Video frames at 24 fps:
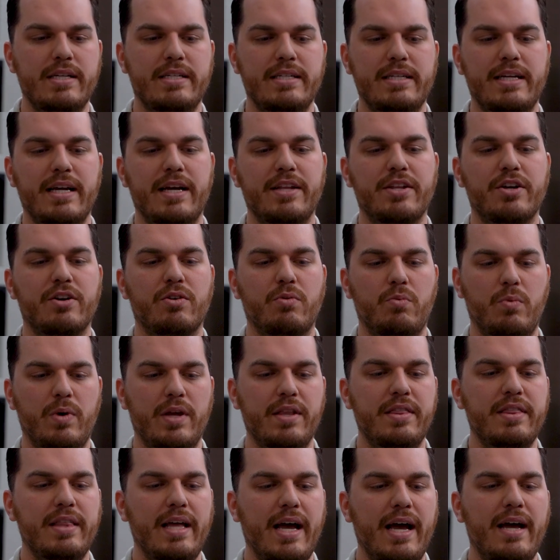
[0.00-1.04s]
together
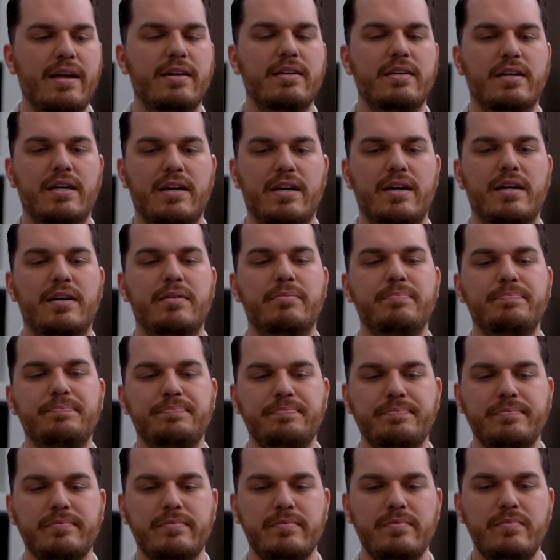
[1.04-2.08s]
with that
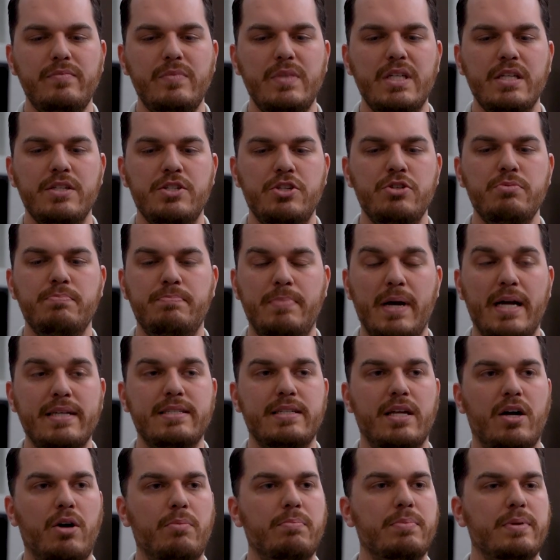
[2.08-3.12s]
to
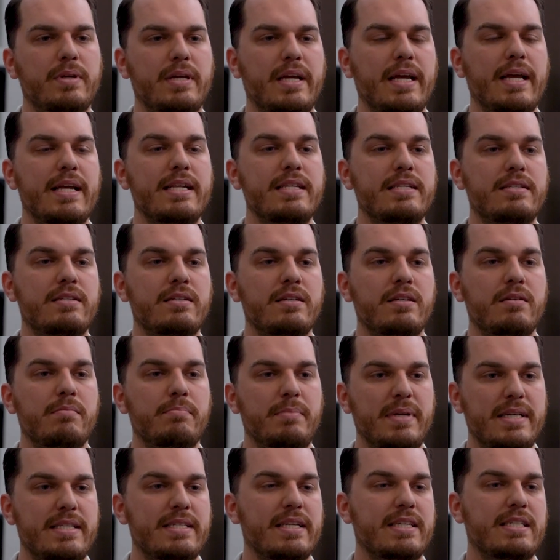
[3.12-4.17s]
best help kids
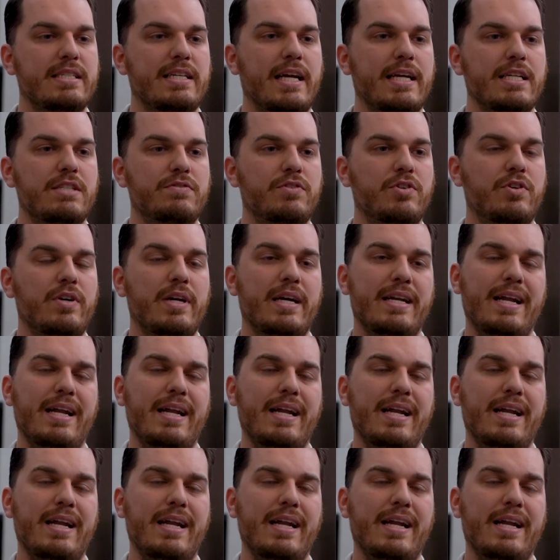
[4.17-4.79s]
be successful.